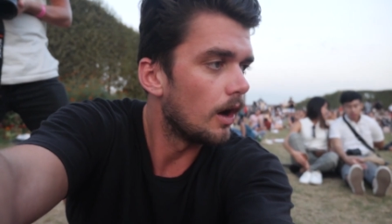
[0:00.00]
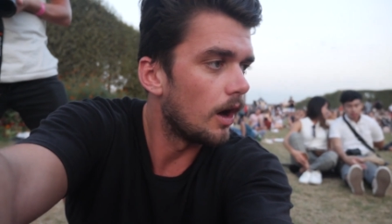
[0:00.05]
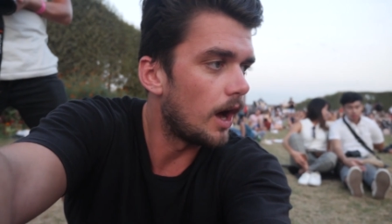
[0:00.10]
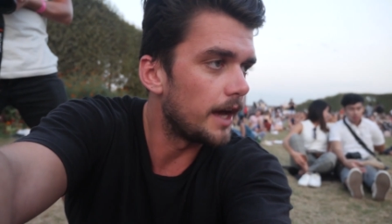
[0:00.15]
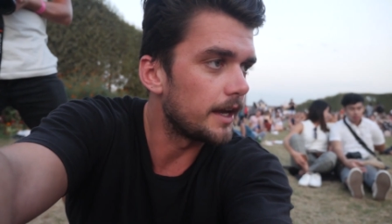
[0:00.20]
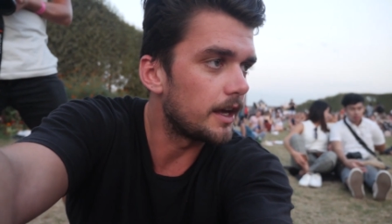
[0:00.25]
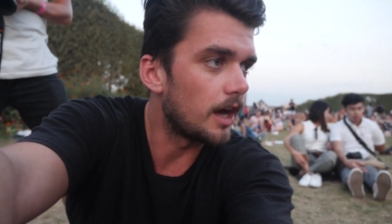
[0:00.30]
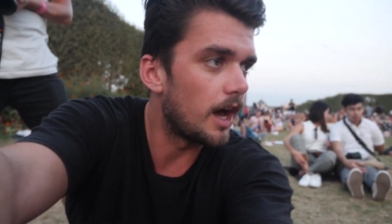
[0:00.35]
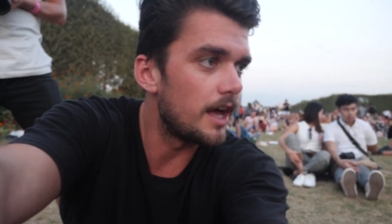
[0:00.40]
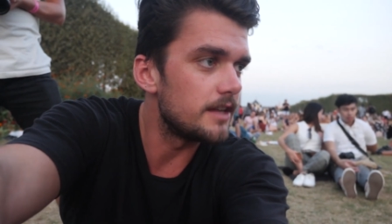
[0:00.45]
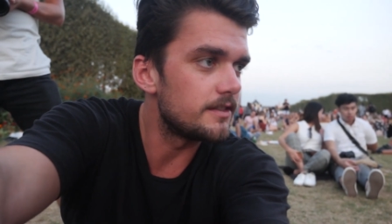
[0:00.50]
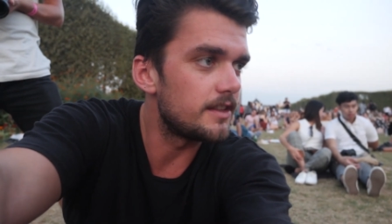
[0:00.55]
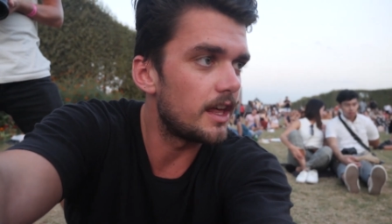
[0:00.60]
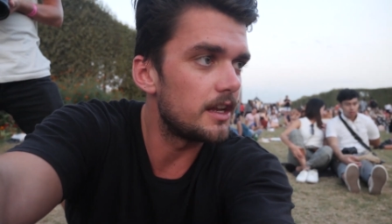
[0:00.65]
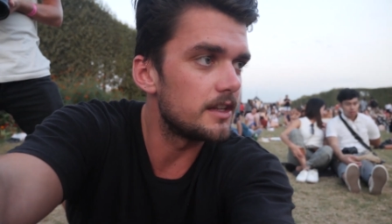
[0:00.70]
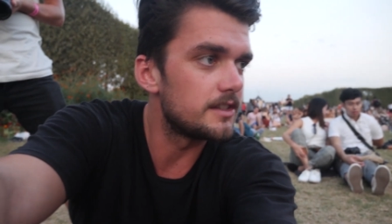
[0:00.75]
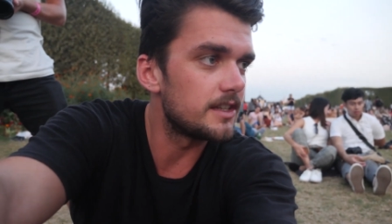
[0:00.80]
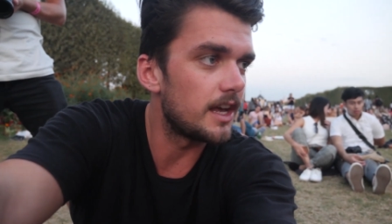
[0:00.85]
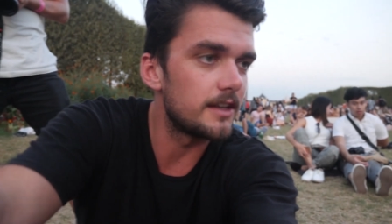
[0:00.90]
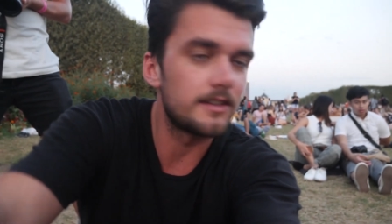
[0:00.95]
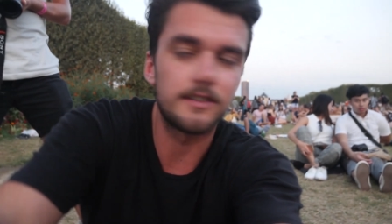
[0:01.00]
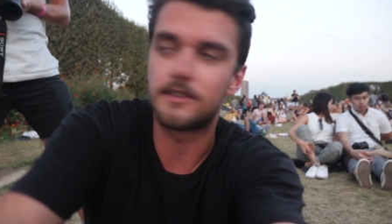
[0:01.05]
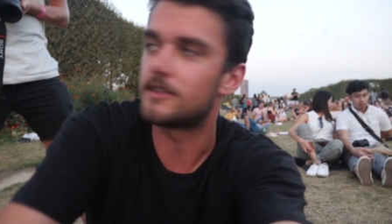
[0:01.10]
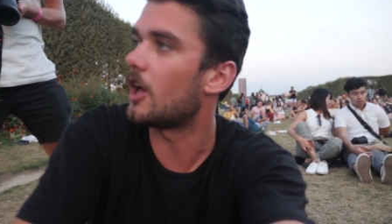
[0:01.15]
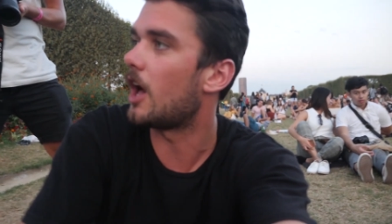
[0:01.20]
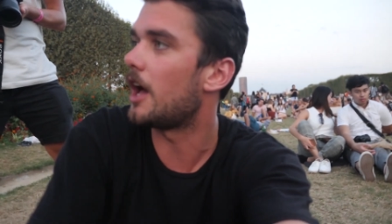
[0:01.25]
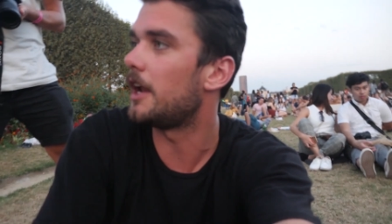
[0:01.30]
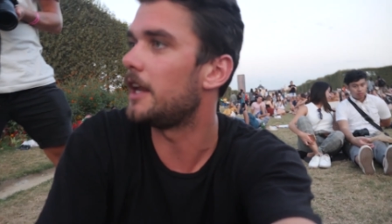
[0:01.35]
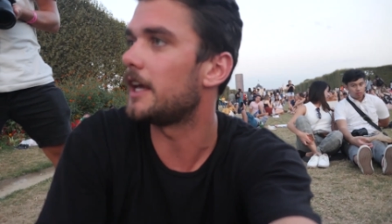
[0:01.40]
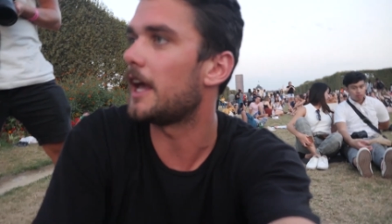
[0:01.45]
All right, guys, that is us
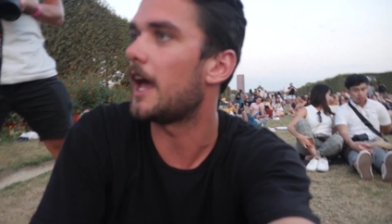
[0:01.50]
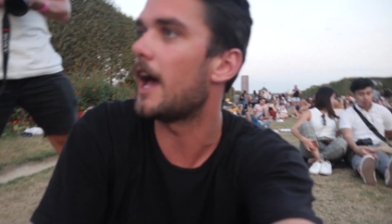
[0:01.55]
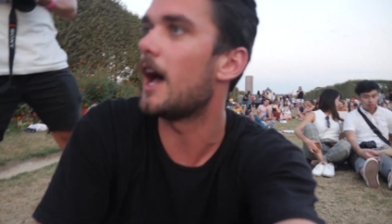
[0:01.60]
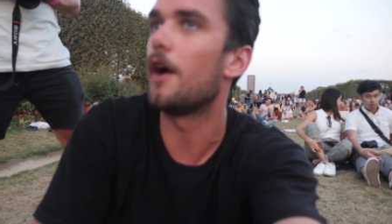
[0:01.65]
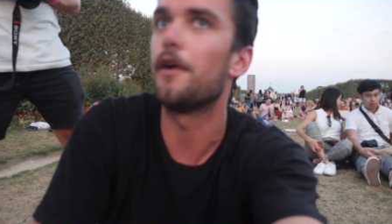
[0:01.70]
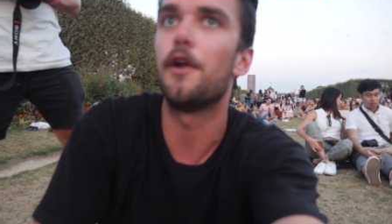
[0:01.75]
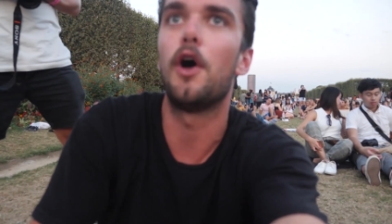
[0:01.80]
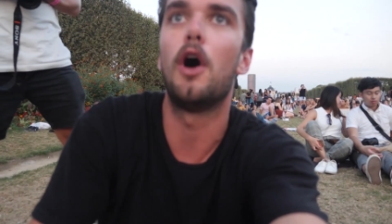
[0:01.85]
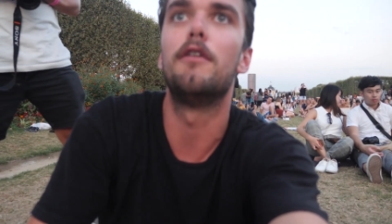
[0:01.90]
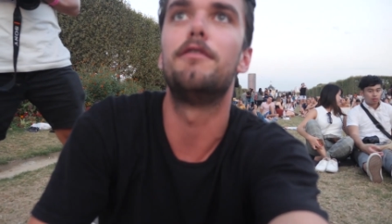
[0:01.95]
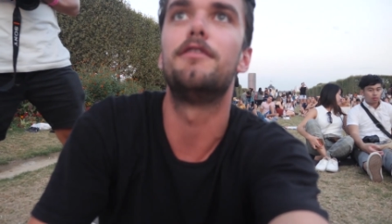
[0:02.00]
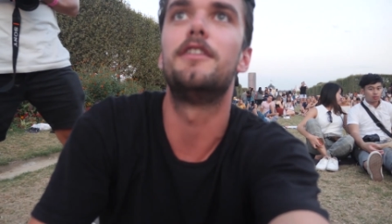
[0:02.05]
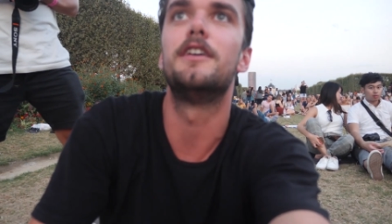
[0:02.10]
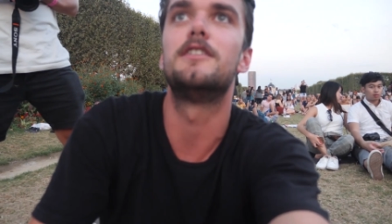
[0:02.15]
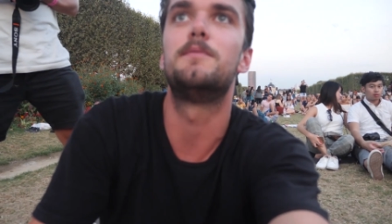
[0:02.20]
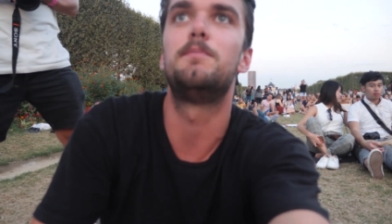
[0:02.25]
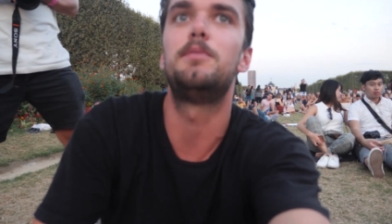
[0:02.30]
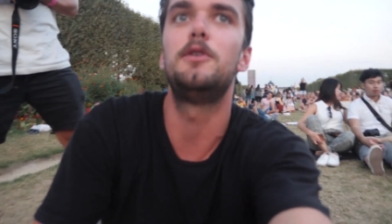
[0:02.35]
signing out of this